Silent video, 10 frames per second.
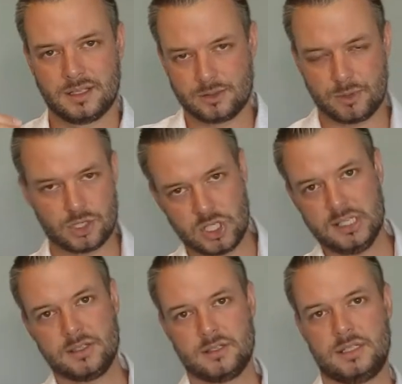it's what
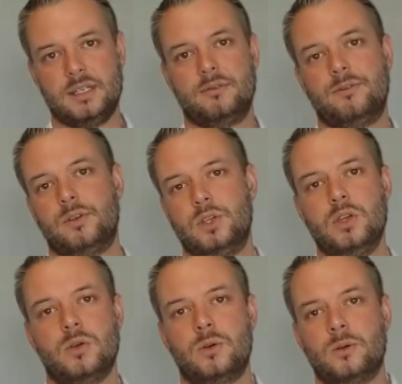Jesus did for
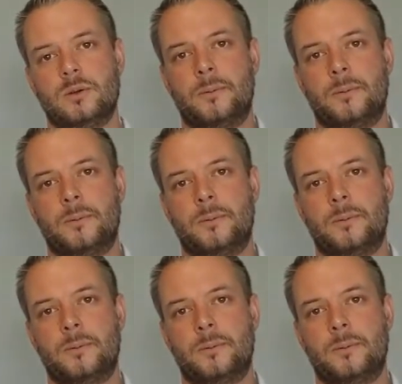you.